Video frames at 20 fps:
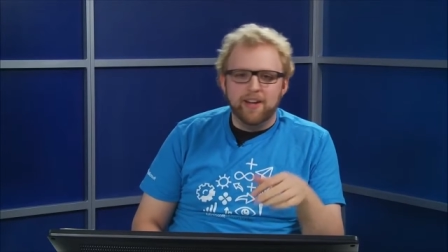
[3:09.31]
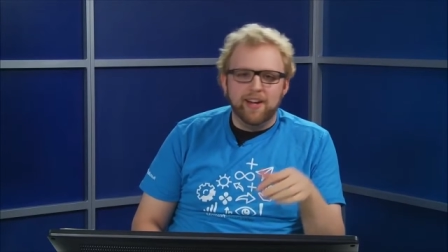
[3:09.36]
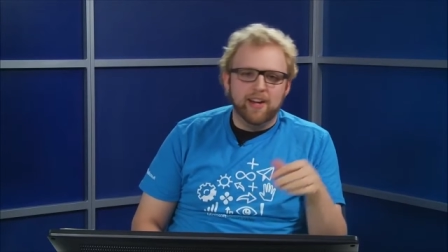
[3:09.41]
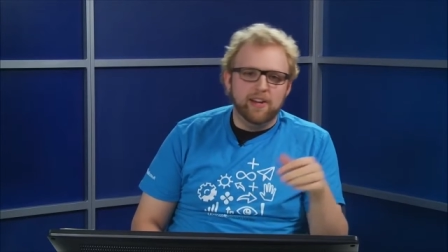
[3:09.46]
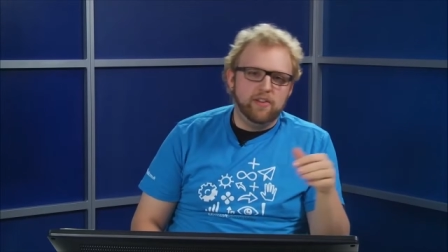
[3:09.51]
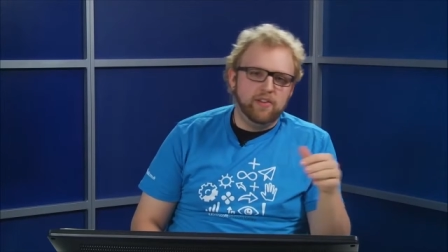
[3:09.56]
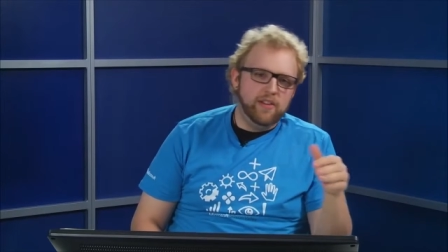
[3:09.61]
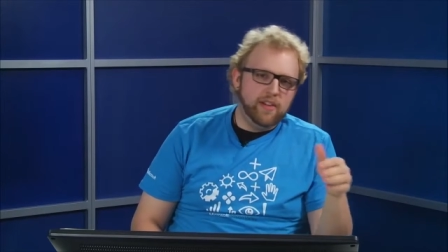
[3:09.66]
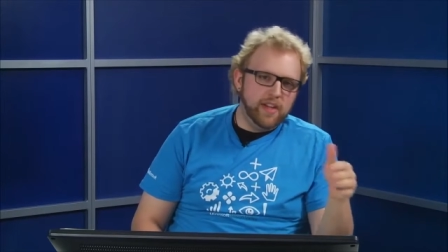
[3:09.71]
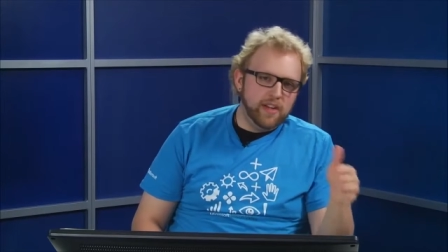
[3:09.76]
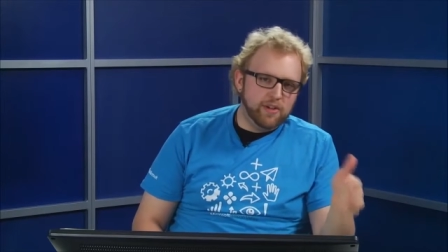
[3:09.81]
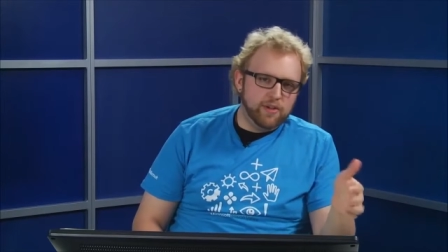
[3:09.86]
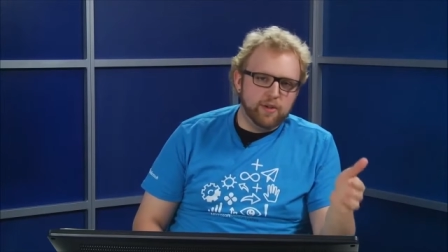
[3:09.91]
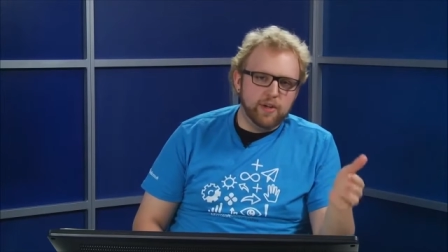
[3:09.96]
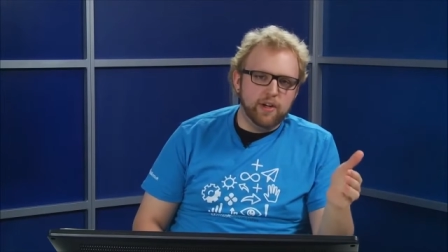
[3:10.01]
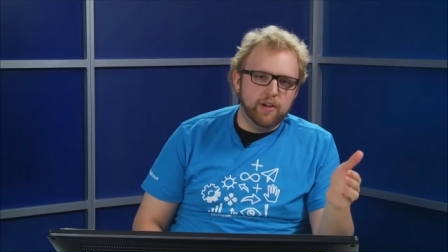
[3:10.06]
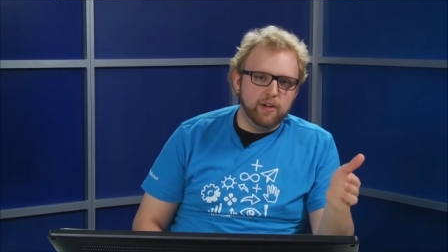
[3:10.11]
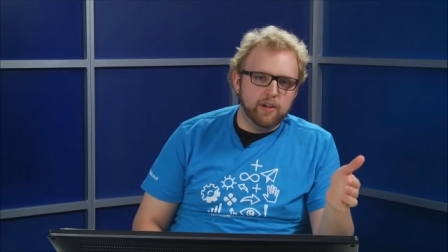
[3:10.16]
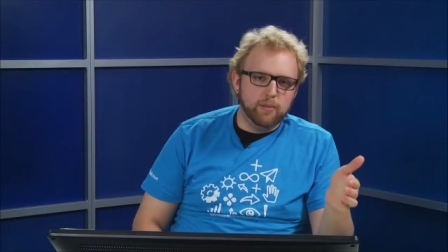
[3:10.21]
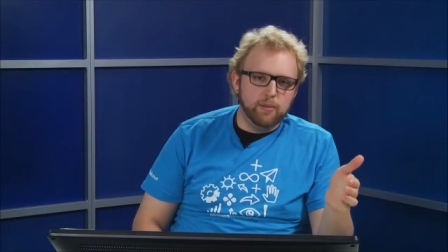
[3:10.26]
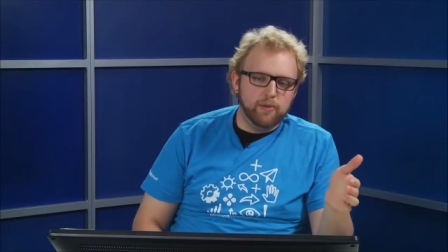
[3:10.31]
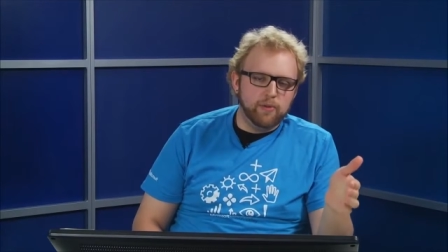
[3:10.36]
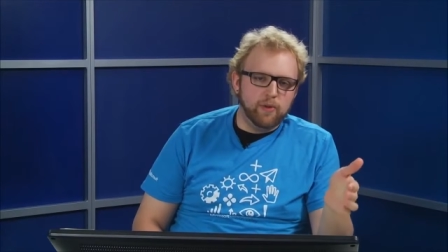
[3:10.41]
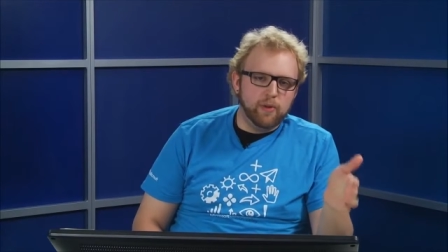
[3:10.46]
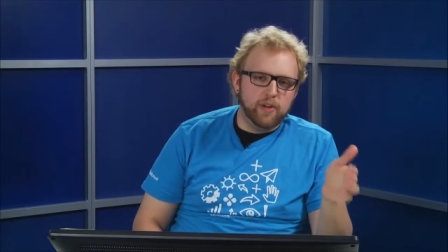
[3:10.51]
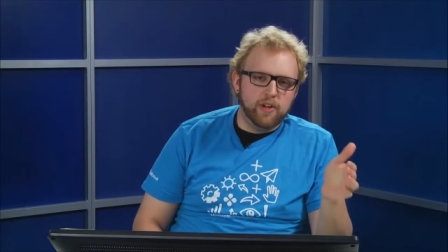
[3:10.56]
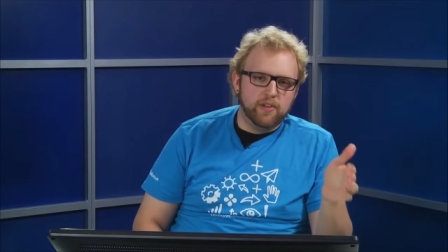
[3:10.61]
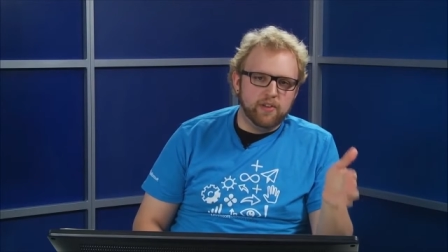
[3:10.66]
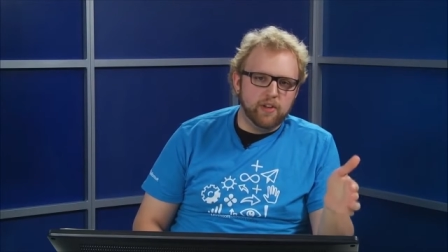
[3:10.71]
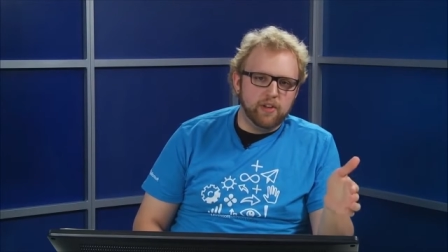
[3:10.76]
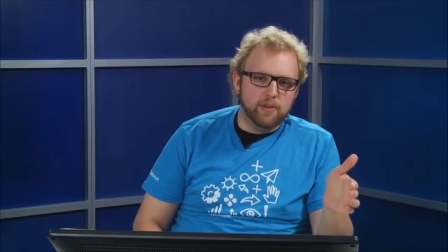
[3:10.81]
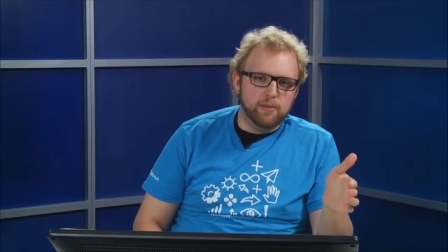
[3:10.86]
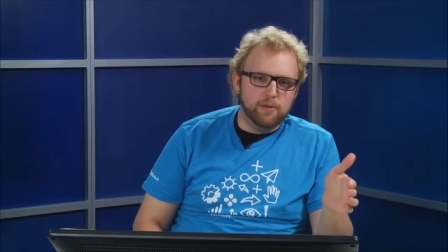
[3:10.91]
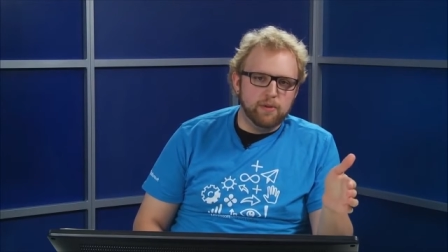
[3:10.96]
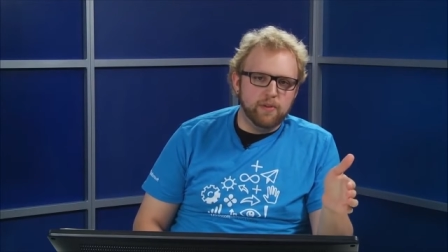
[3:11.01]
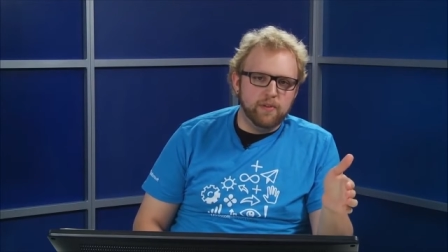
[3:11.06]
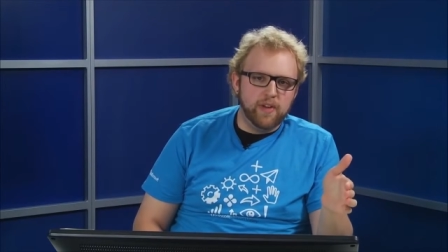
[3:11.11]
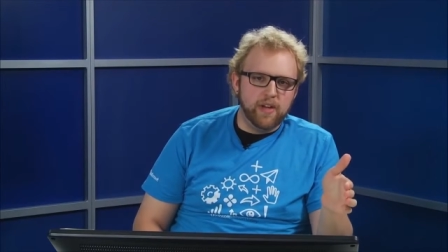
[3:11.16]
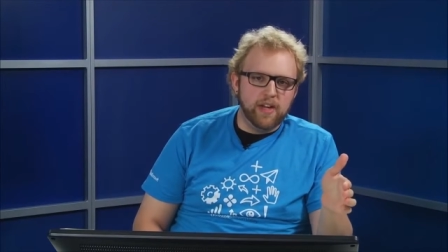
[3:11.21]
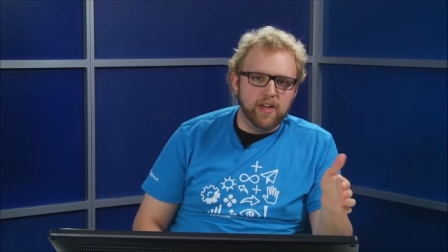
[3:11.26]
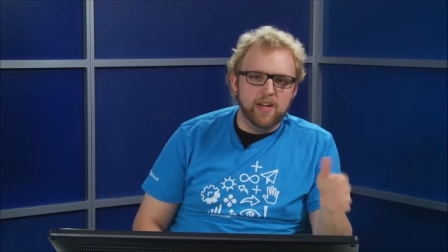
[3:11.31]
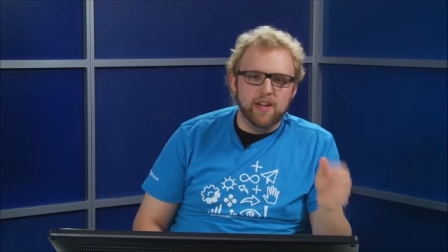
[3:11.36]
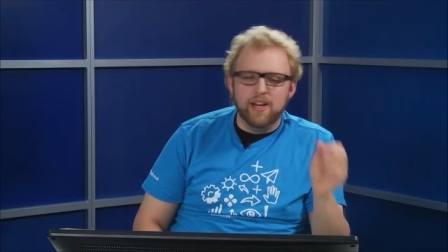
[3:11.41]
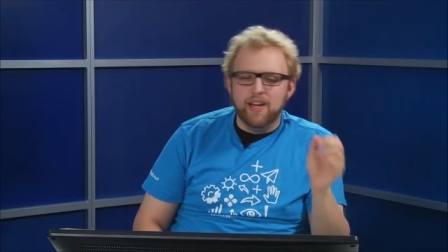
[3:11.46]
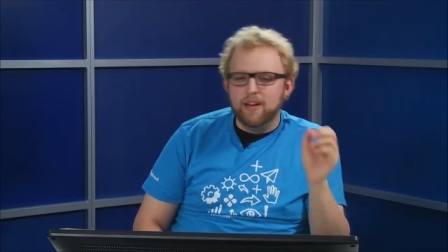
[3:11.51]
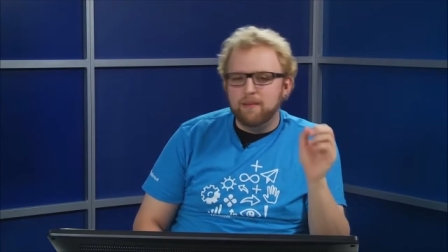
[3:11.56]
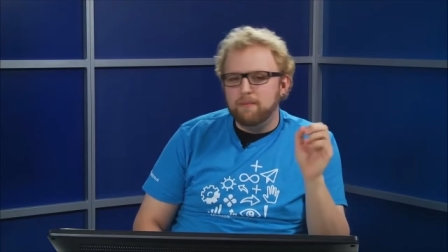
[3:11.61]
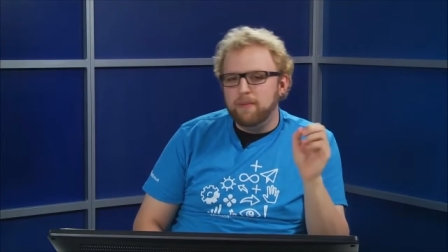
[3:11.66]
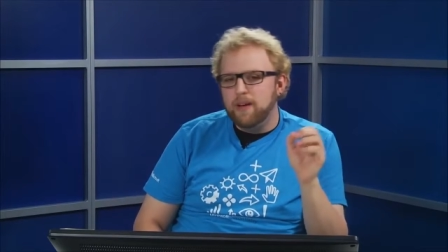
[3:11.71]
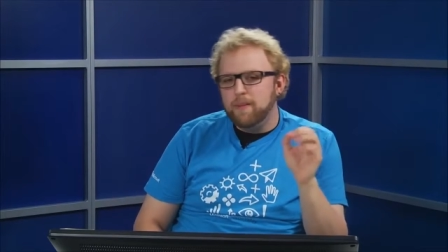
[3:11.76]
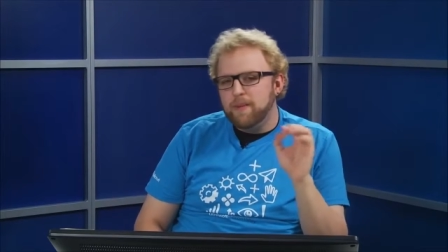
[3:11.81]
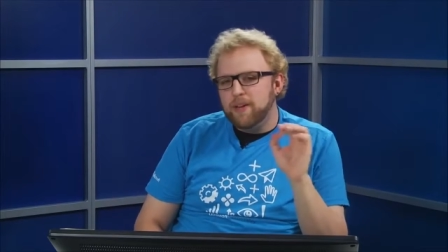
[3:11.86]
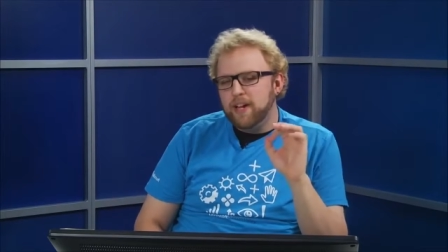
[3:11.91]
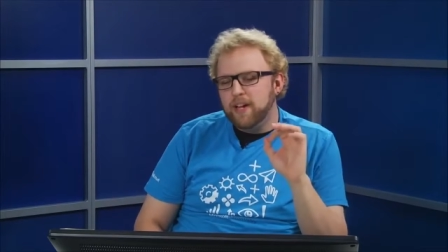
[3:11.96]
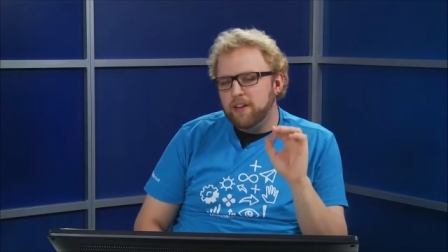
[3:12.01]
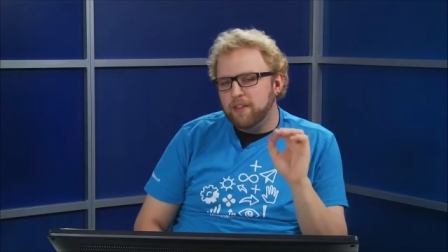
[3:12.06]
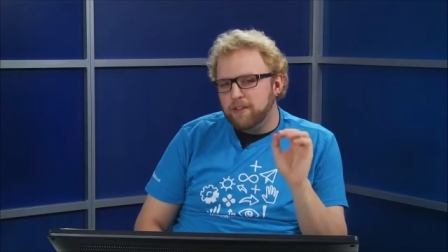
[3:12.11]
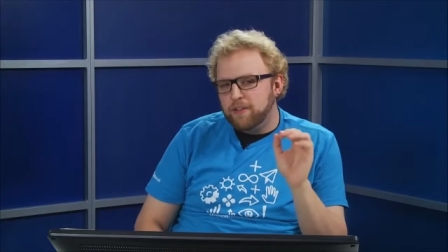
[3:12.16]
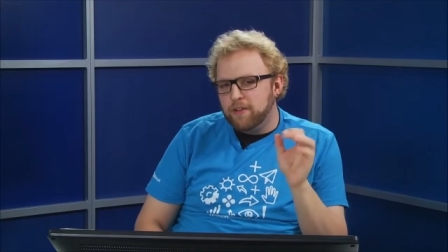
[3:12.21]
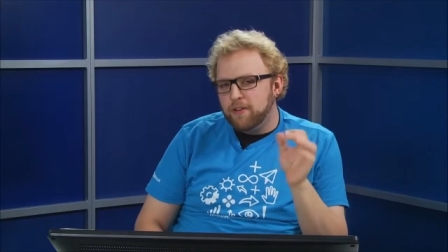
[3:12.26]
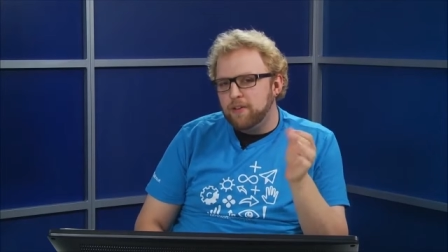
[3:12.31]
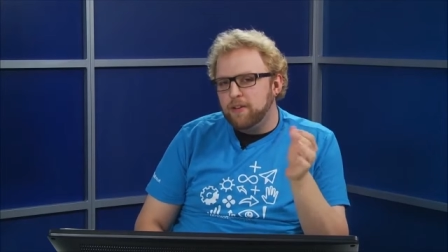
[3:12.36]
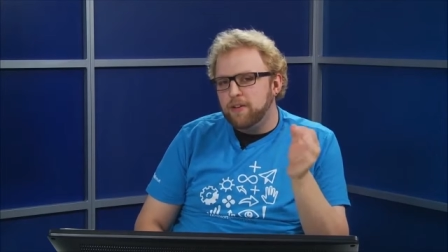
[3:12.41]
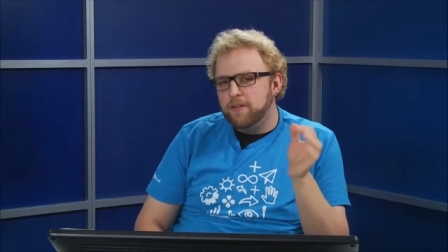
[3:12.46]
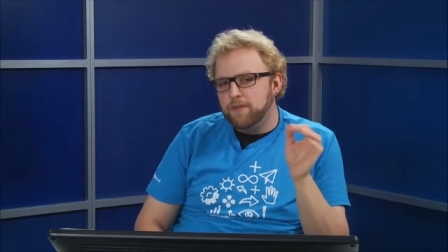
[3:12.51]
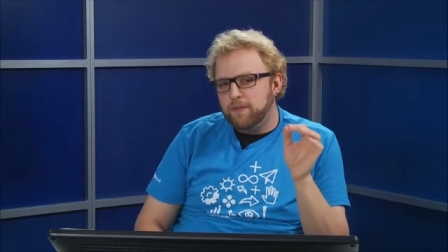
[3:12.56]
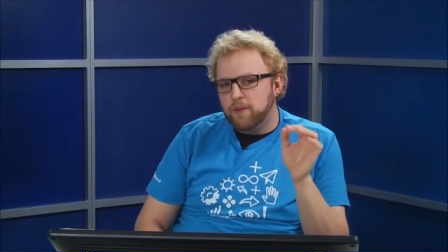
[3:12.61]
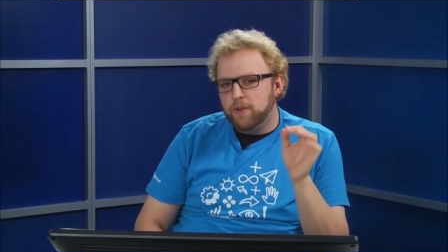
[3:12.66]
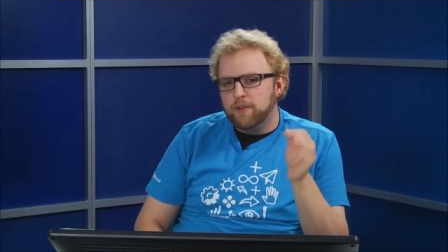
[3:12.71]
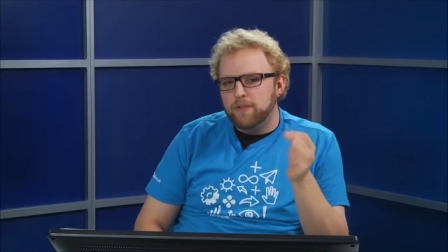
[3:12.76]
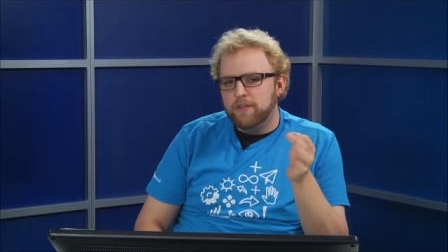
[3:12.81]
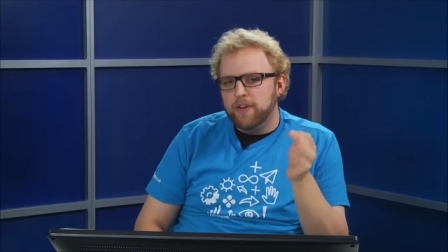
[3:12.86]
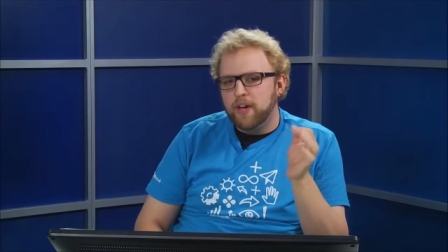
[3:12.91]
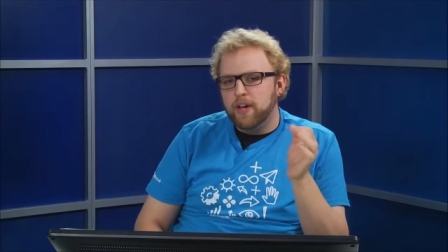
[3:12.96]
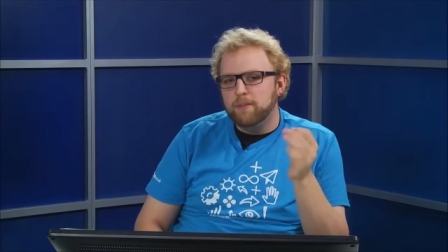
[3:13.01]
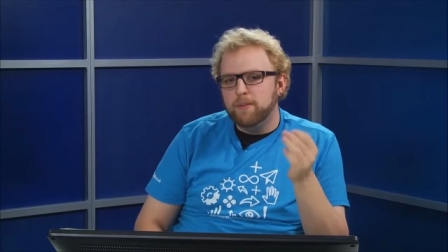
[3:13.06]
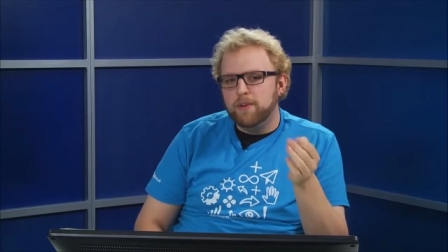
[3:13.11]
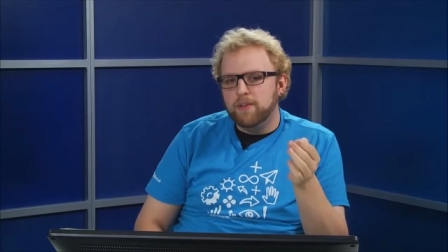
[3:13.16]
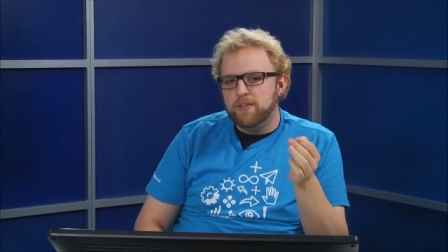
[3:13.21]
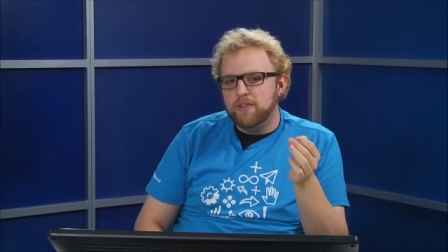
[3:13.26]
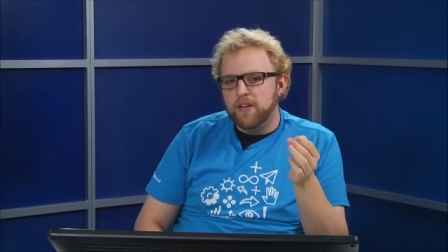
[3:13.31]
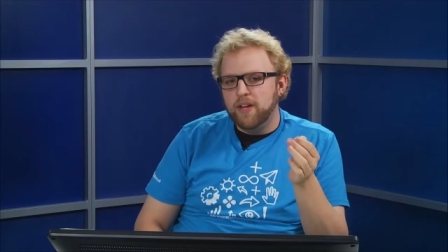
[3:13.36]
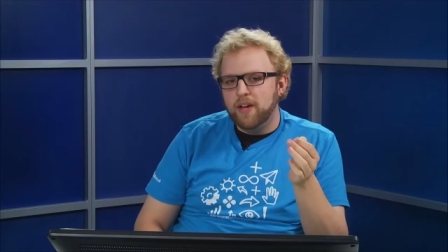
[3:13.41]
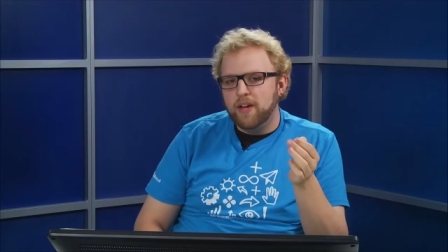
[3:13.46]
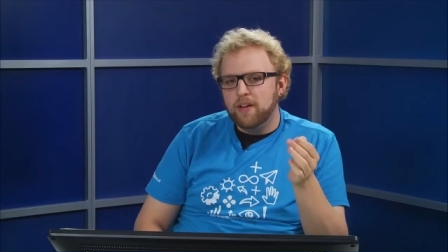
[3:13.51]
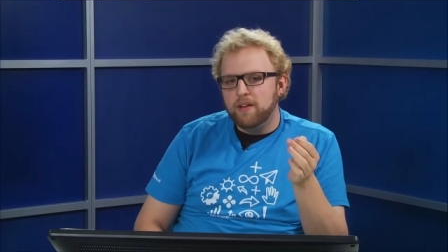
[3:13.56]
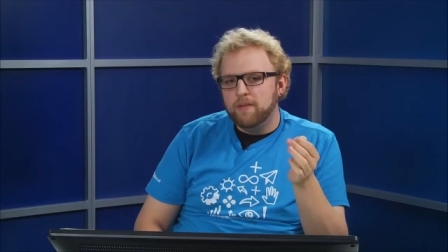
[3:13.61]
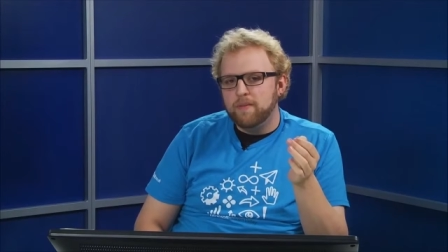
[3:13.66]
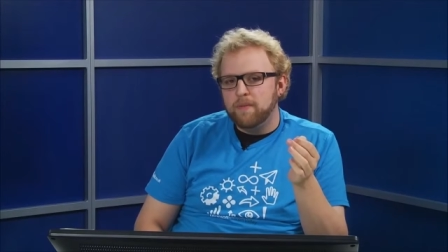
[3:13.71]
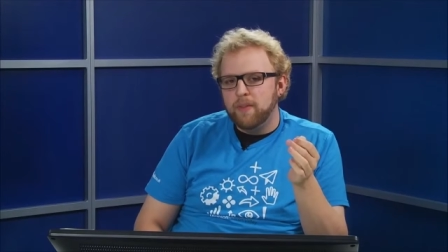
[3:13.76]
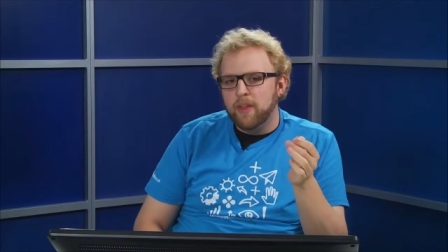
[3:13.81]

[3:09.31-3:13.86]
I see that trailer before this other movie, and maybe that third or fourth time you see it,